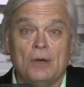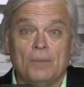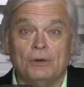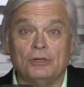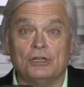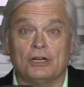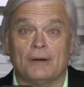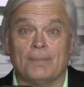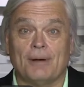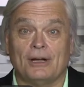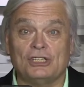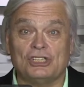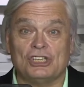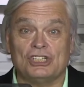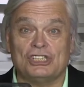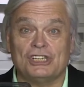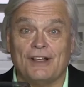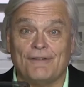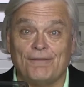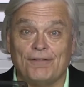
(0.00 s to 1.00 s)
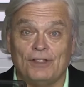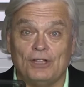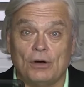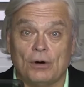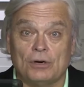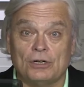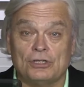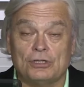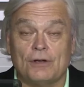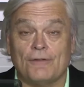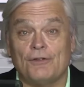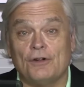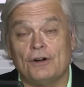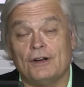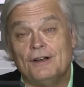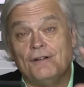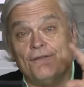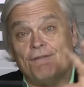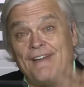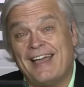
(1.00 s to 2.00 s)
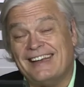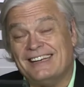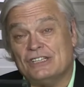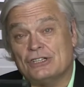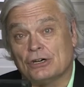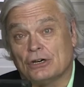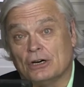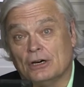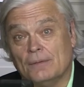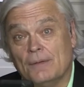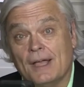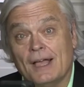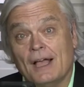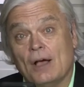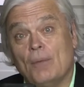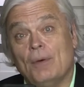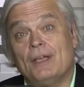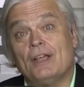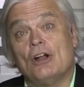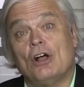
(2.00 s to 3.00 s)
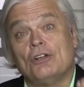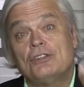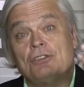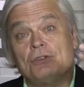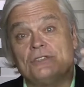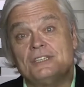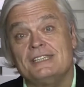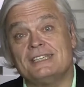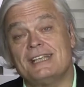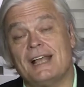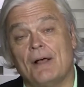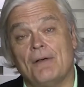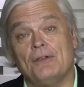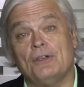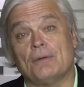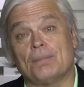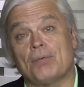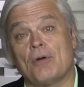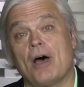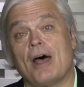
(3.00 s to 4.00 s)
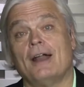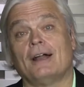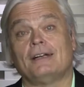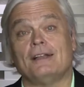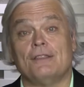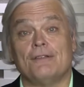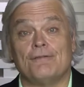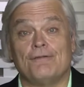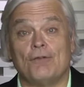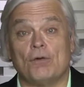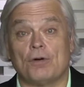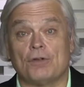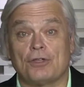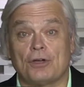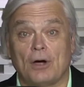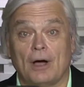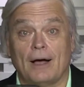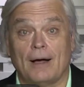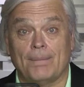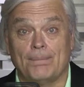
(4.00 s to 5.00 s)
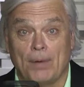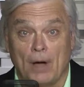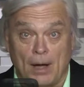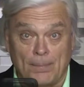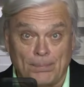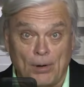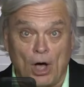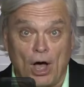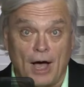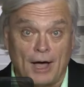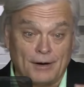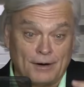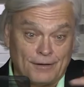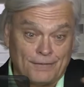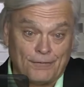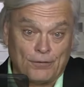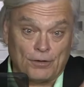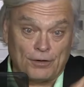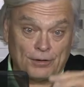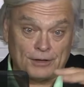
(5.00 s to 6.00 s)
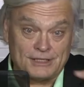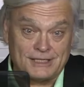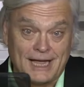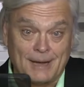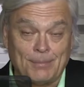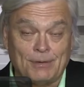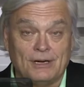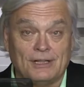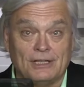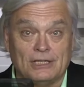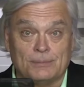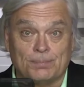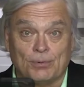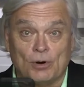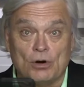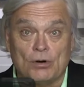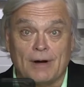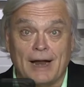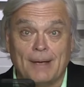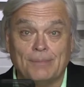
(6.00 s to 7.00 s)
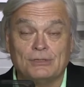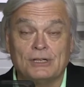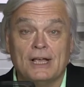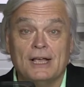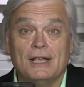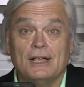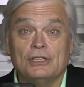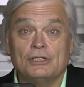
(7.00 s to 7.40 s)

We took a bunch of Sheffley orders. So if you're an inventor, we can also sell your product in the fourth uh, pod or the fourth segment of these programs.